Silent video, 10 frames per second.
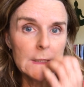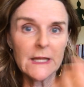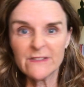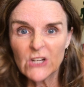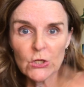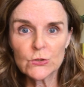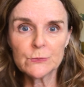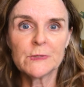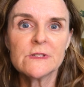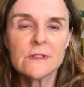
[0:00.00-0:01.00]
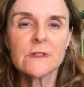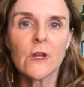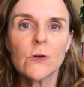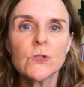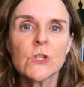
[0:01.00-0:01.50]
life coach, business
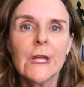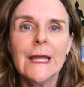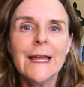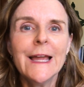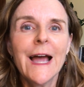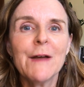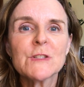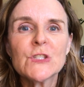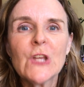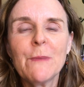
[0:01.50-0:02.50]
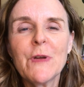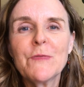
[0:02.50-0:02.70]
coach, some